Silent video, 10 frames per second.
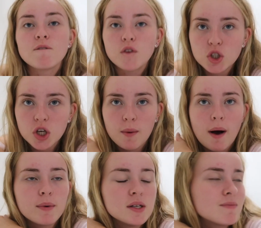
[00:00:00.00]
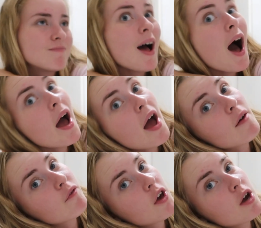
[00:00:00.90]
for two hours i
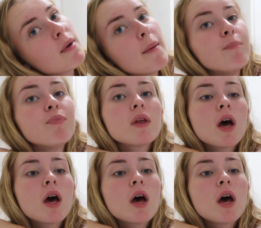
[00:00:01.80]
am fuming